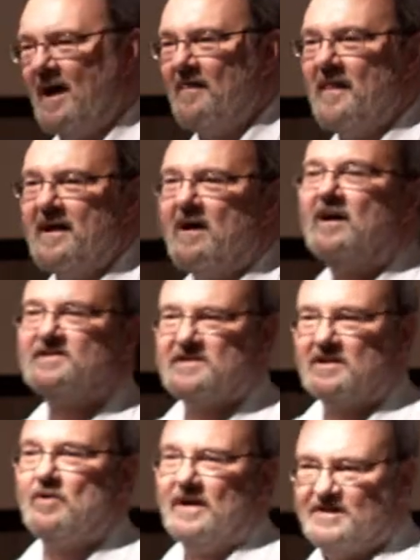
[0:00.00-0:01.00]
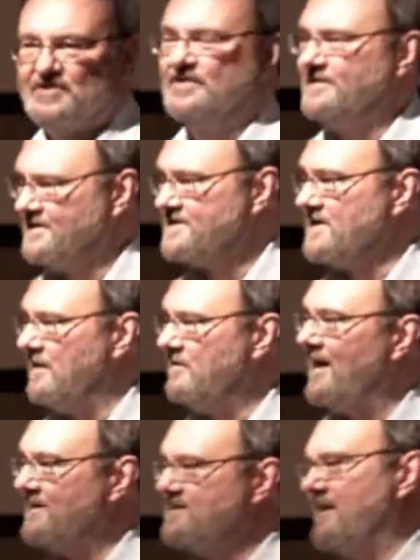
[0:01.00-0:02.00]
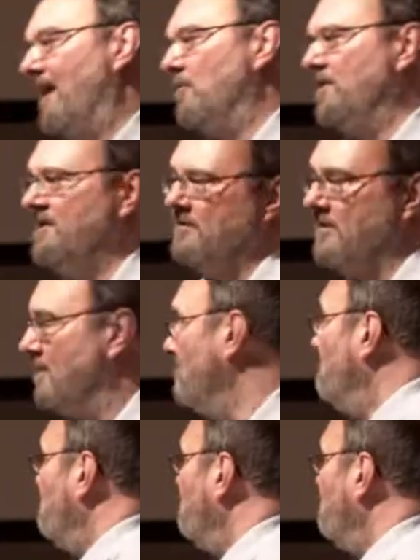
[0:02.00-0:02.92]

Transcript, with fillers: And they ask the questions, so that's how we do it.